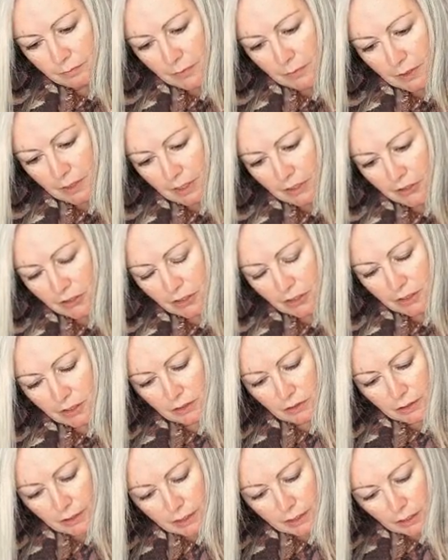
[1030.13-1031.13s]
But that's just
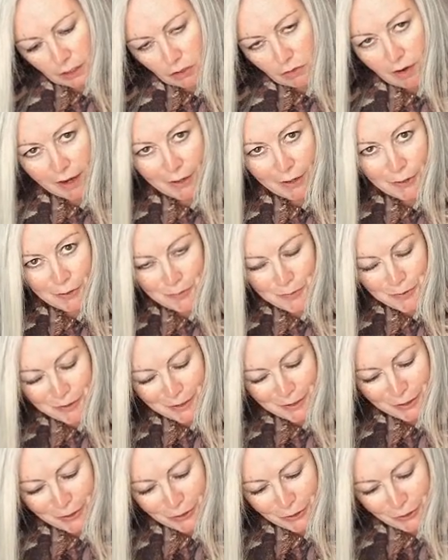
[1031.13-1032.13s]
so that I can crack on
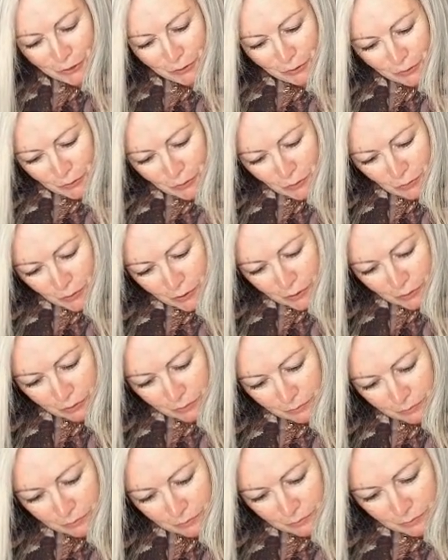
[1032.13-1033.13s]
with this
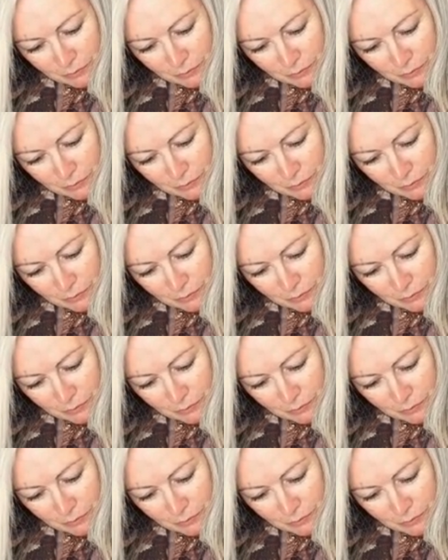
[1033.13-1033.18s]
tutorial.